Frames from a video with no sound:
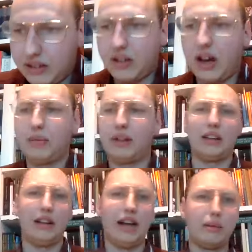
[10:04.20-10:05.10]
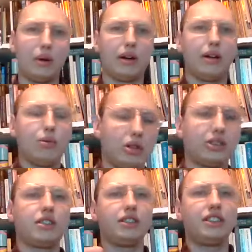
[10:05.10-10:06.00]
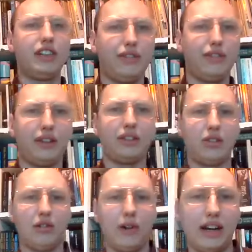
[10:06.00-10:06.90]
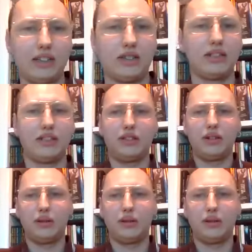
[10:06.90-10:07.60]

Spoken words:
time that Labour was shifting to the right. So this